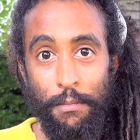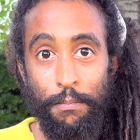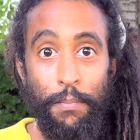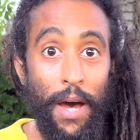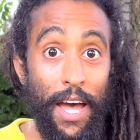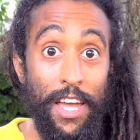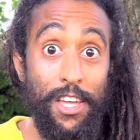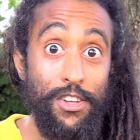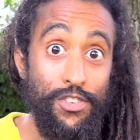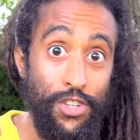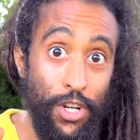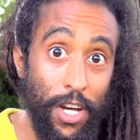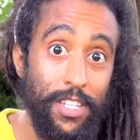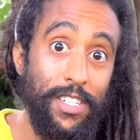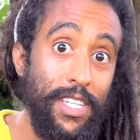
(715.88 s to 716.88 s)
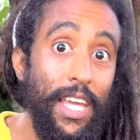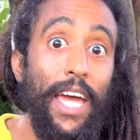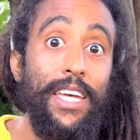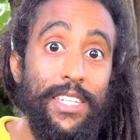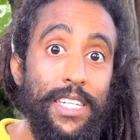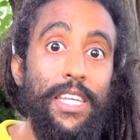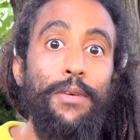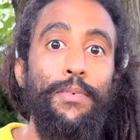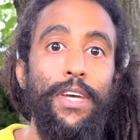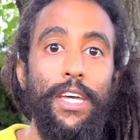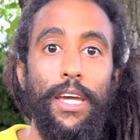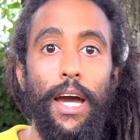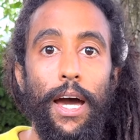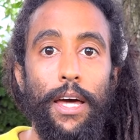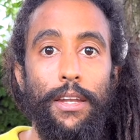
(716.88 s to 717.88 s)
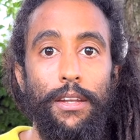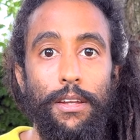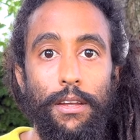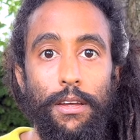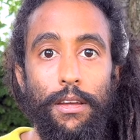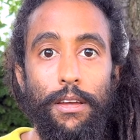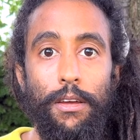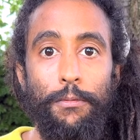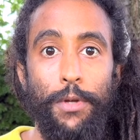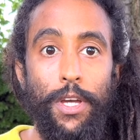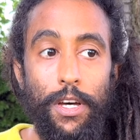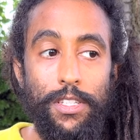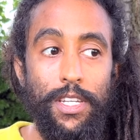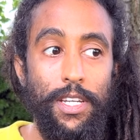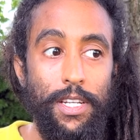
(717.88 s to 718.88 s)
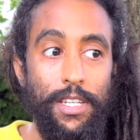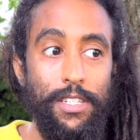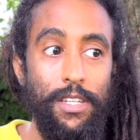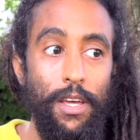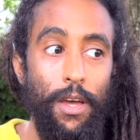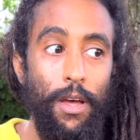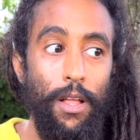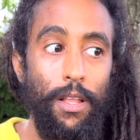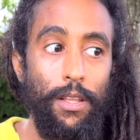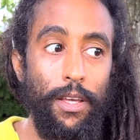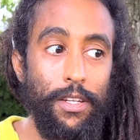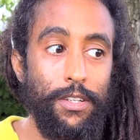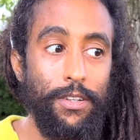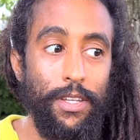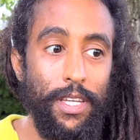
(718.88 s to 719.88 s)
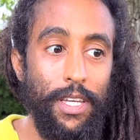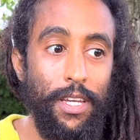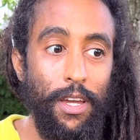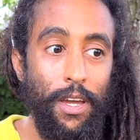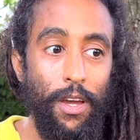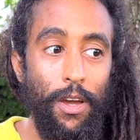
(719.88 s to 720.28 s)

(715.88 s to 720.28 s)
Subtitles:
by just the AC being on, because it is literally